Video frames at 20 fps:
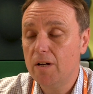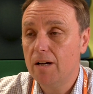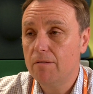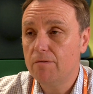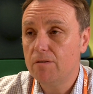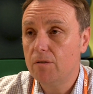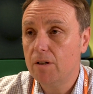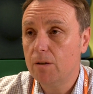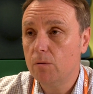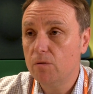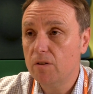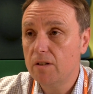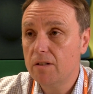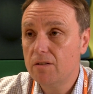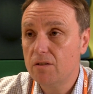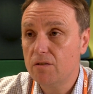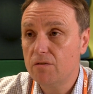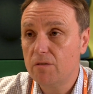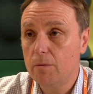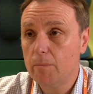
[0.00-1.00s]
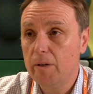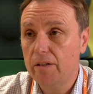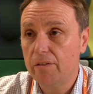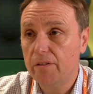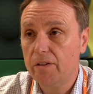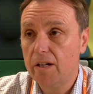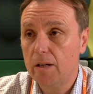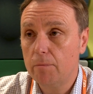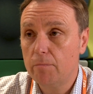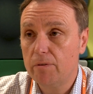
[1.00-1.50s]
we have around this is from
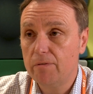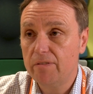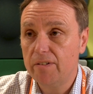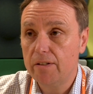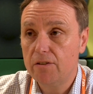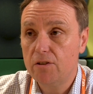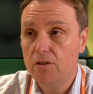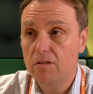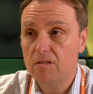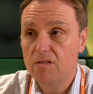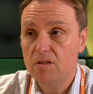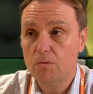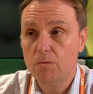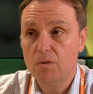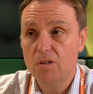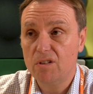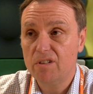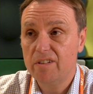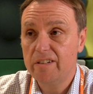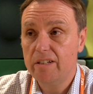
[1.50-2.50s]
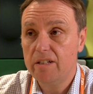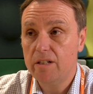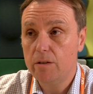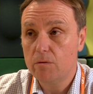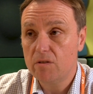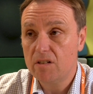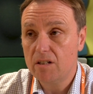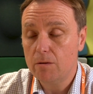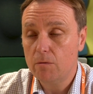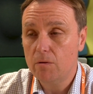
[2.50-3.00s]
healthcare professionals who
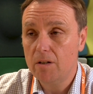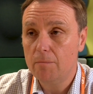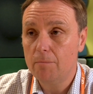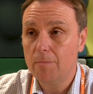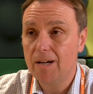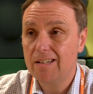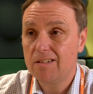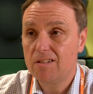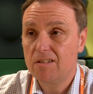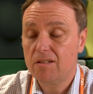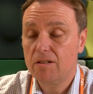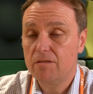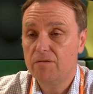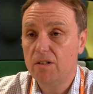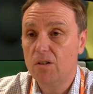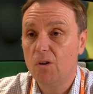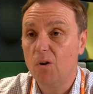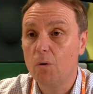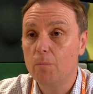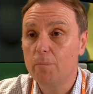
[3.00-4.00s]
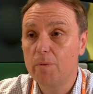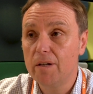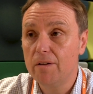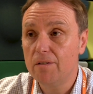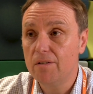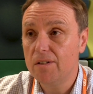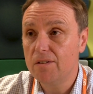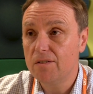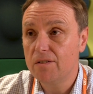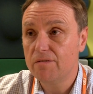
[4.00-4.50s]
continuously wear masks for long
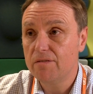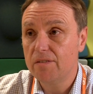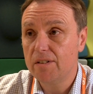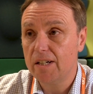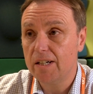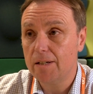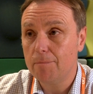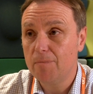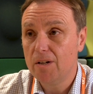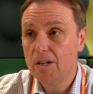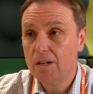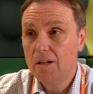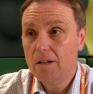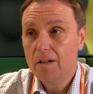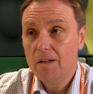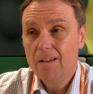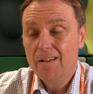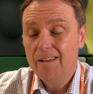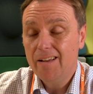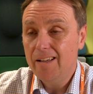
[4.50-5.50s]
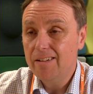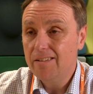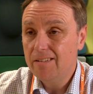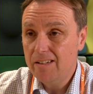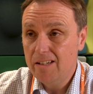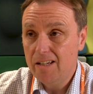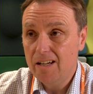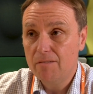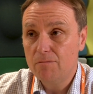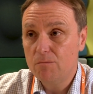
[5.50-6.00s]
periods of time, and
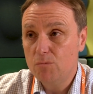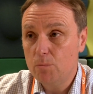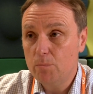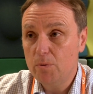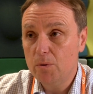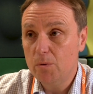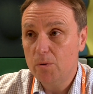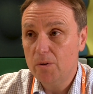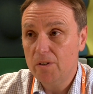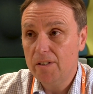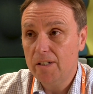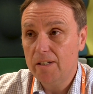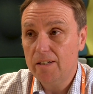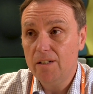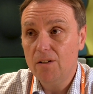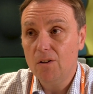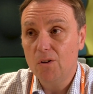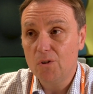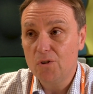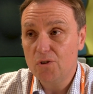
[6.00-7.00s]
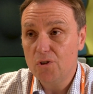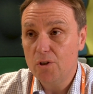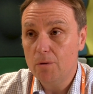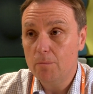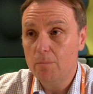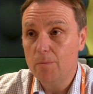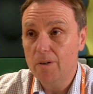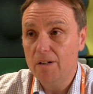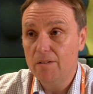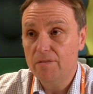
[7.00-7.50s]
they haven't reported any
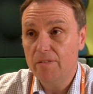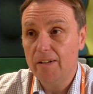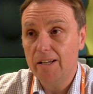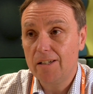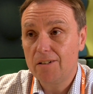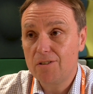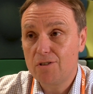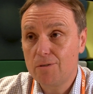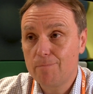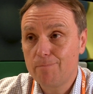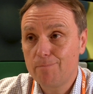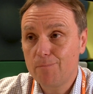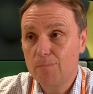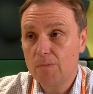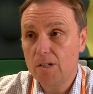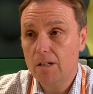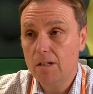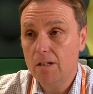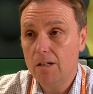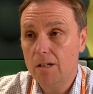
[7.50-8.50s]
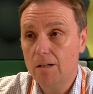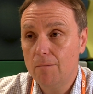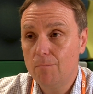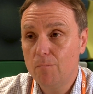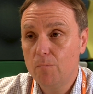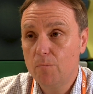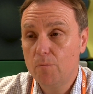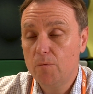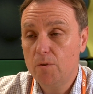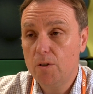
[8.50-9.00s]
long-term effects.
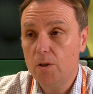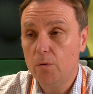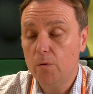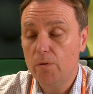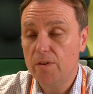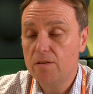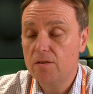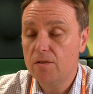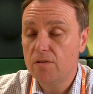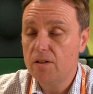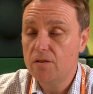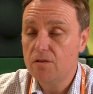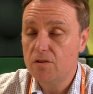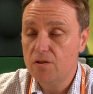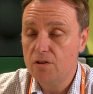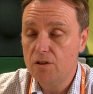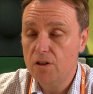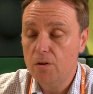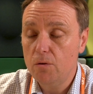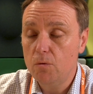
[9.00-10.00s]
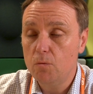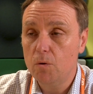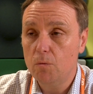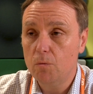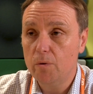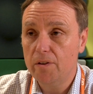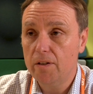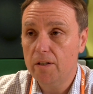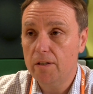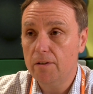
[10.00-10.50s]
Um, you know, this, this is new
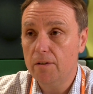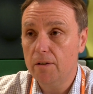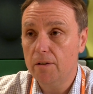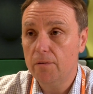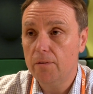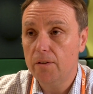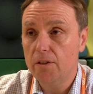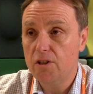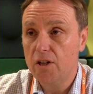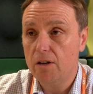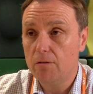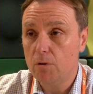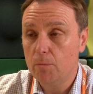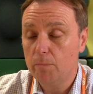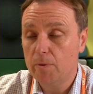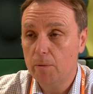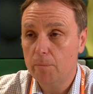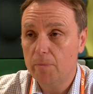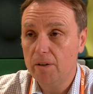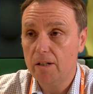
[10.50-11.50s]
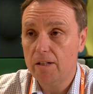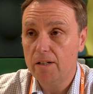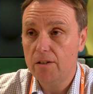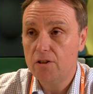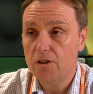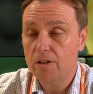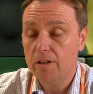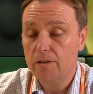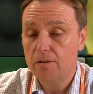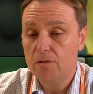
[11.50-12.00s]
within the, the general
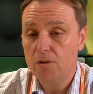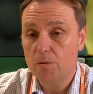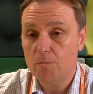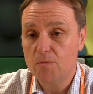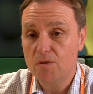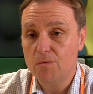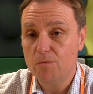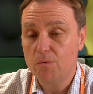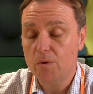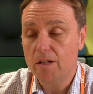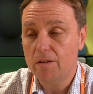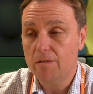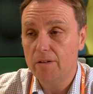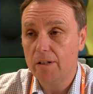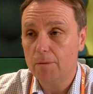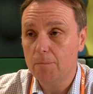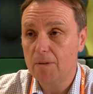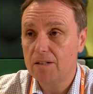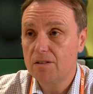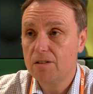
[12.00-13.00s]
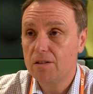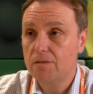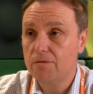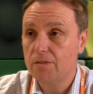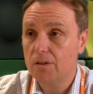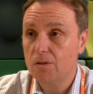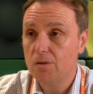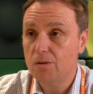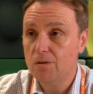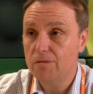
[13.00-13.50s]
population in terms of wearing masks
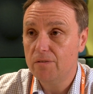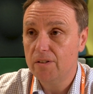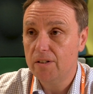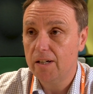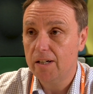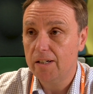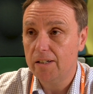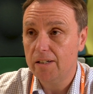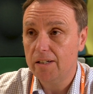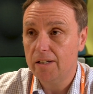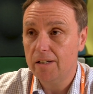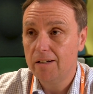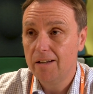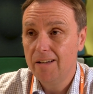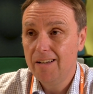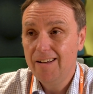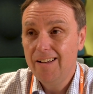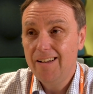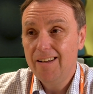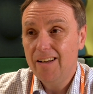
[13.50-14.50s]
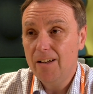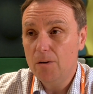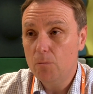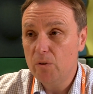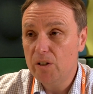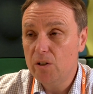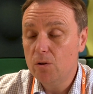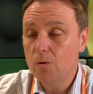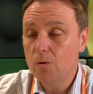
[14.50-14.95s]
for COVID-19. And we